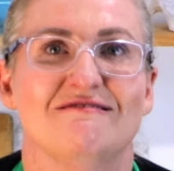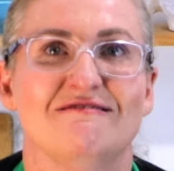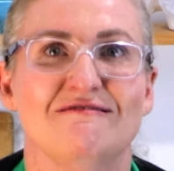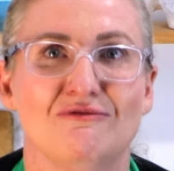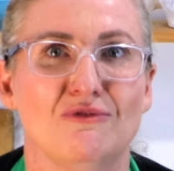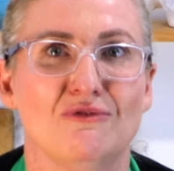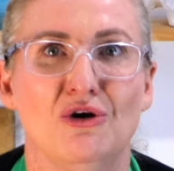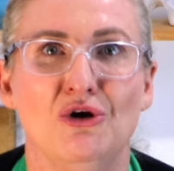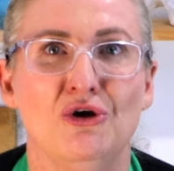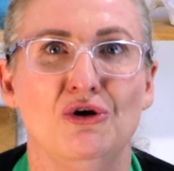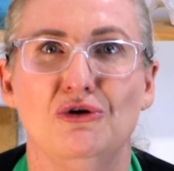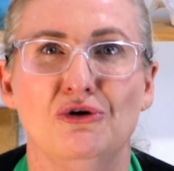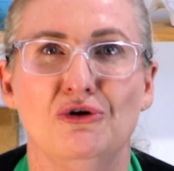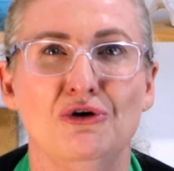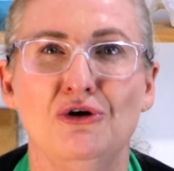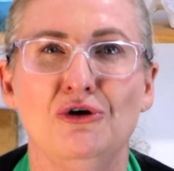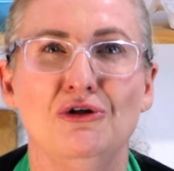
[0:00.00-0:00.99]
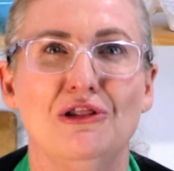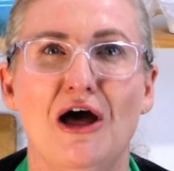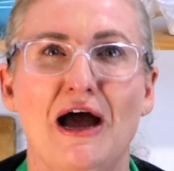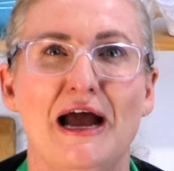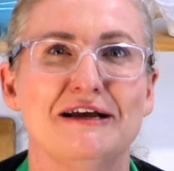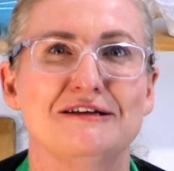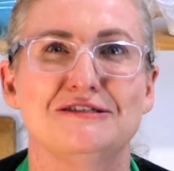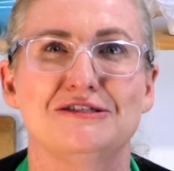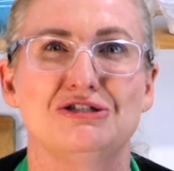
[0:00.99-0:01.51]
who
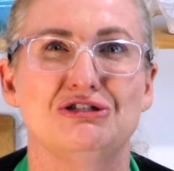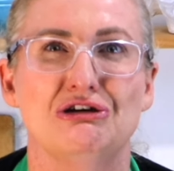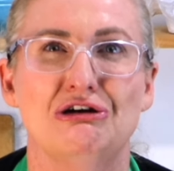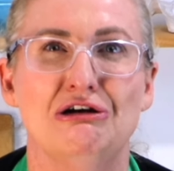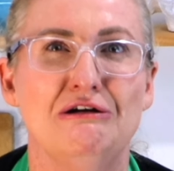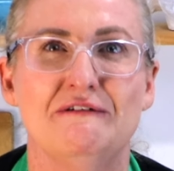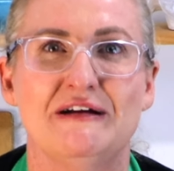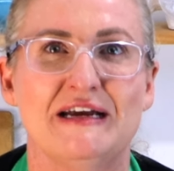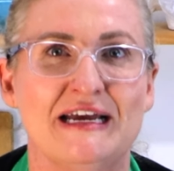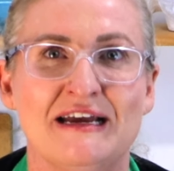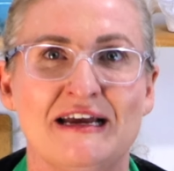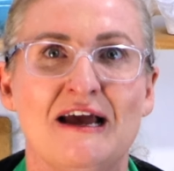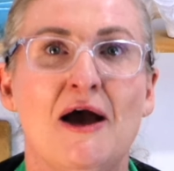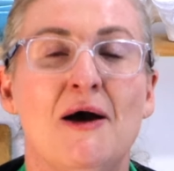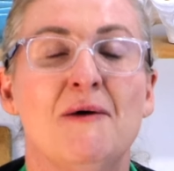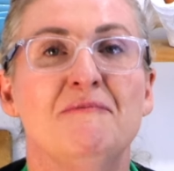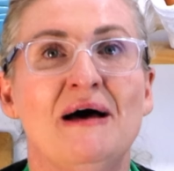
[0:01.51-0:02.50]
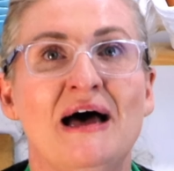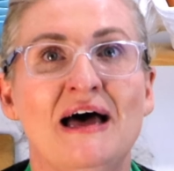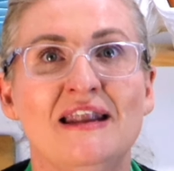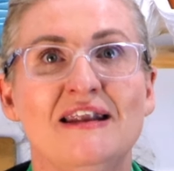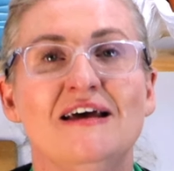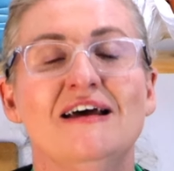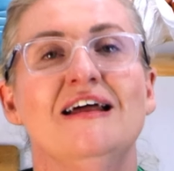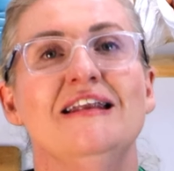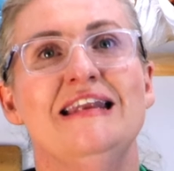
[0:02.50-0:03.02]
likes stirring? But
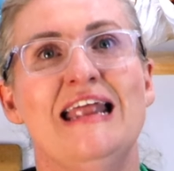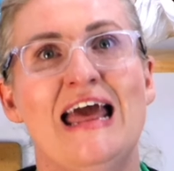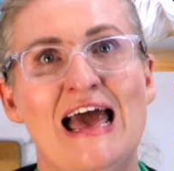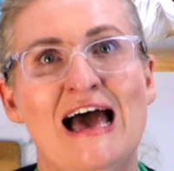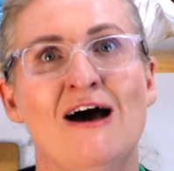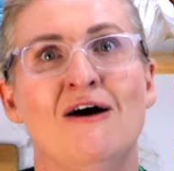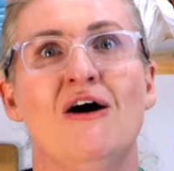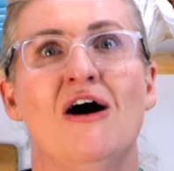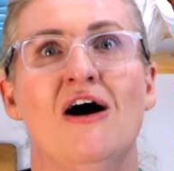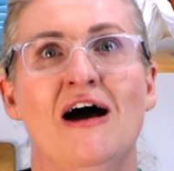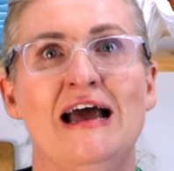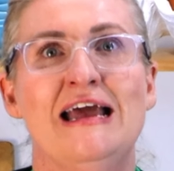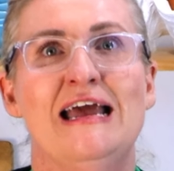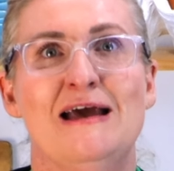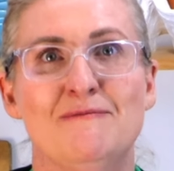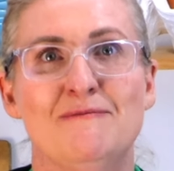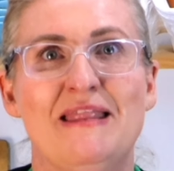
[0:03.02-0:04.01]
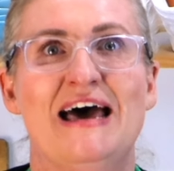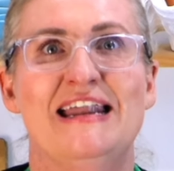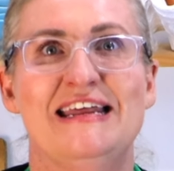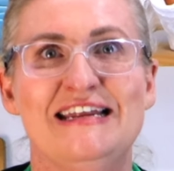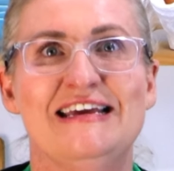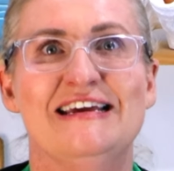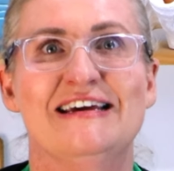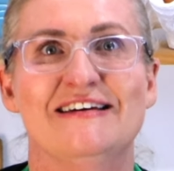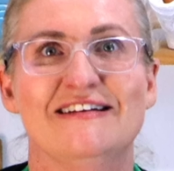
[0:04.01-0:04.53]
now I am that
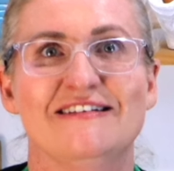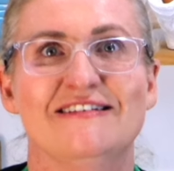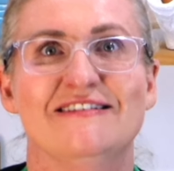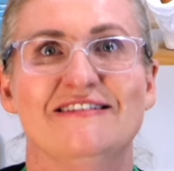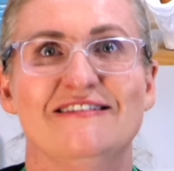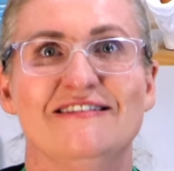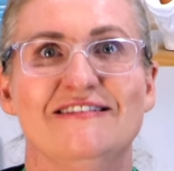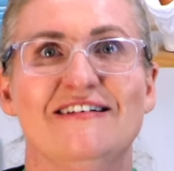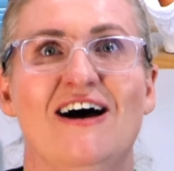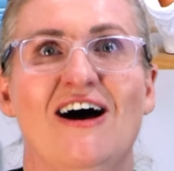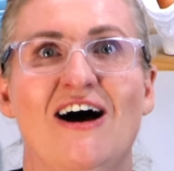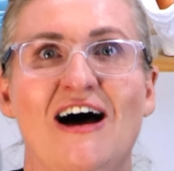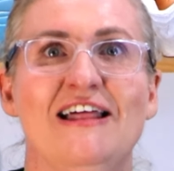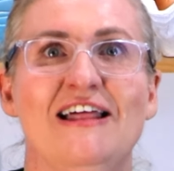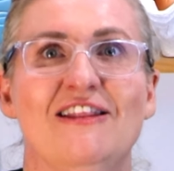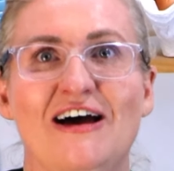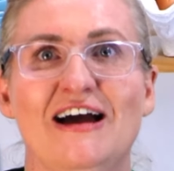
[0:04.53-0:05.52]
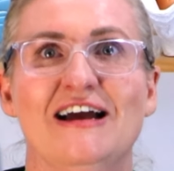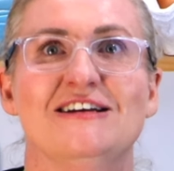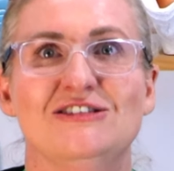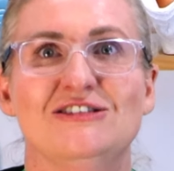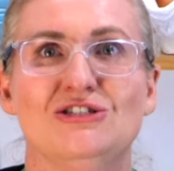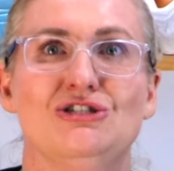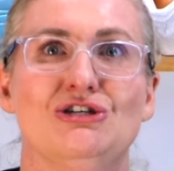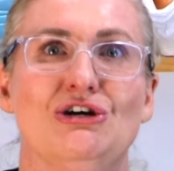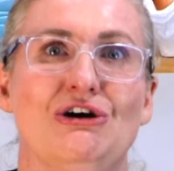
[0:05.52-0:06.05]
idiot. I like
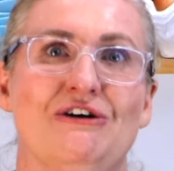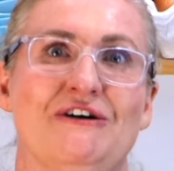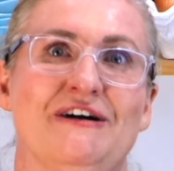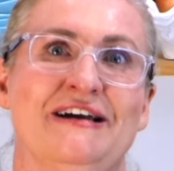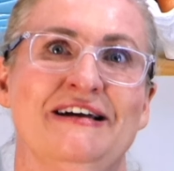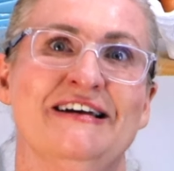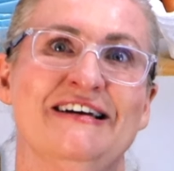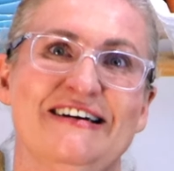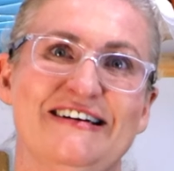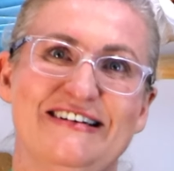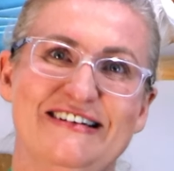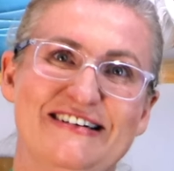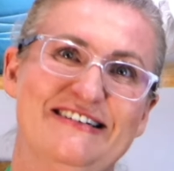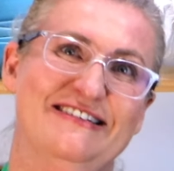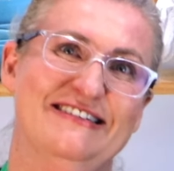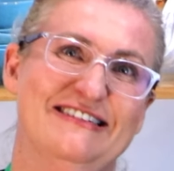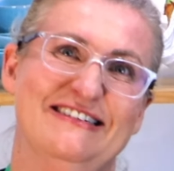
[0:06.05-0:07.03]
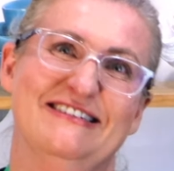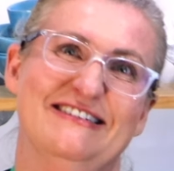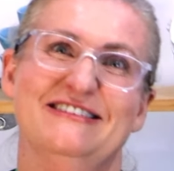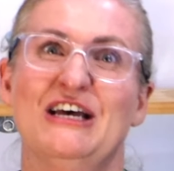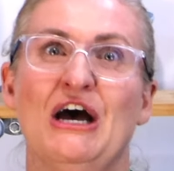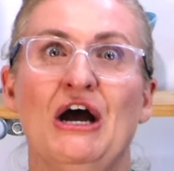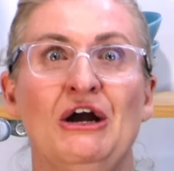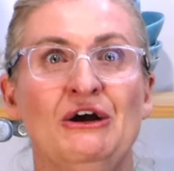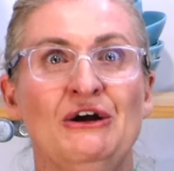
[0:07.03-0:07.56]
stirring. So
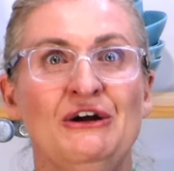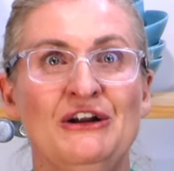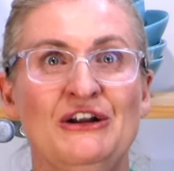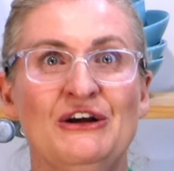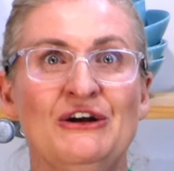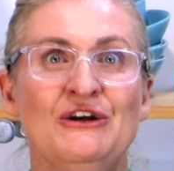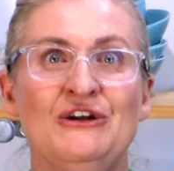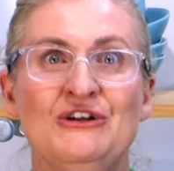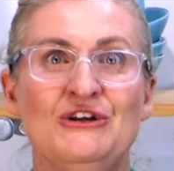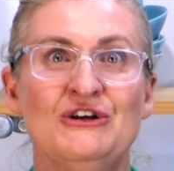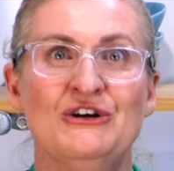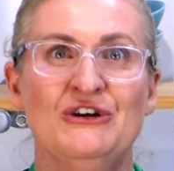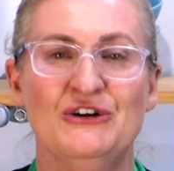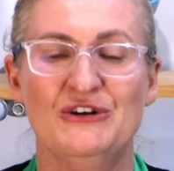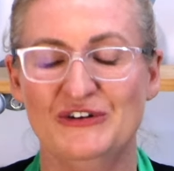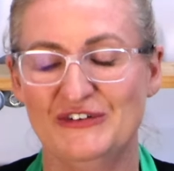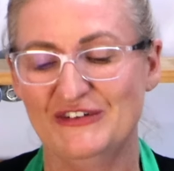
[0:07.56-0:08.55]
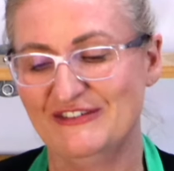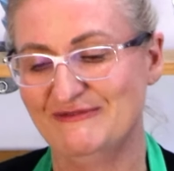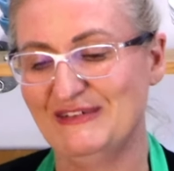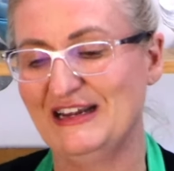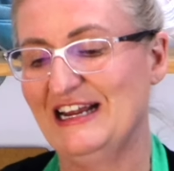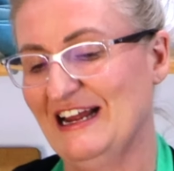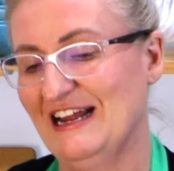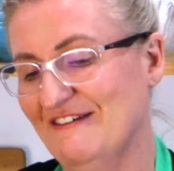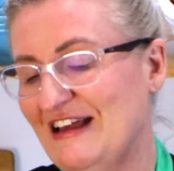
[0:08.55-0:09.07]
who knew? But
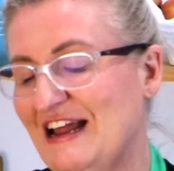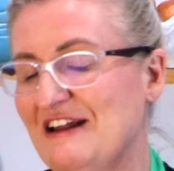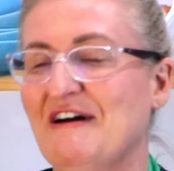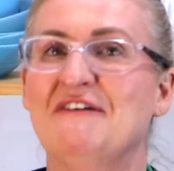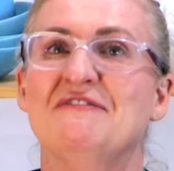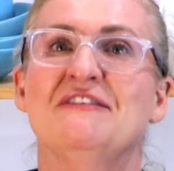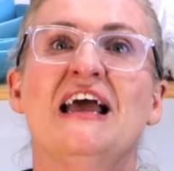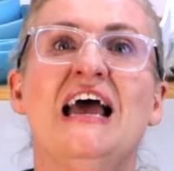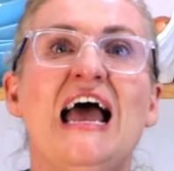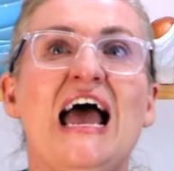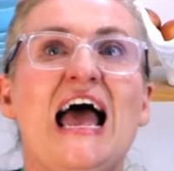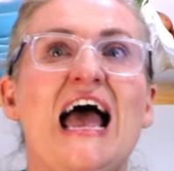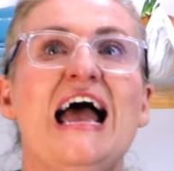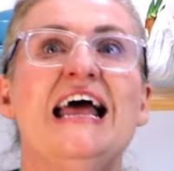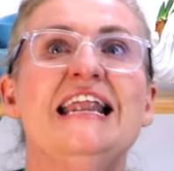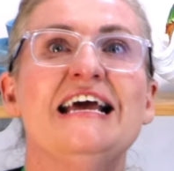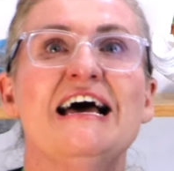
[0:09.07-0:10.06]
anyway, any other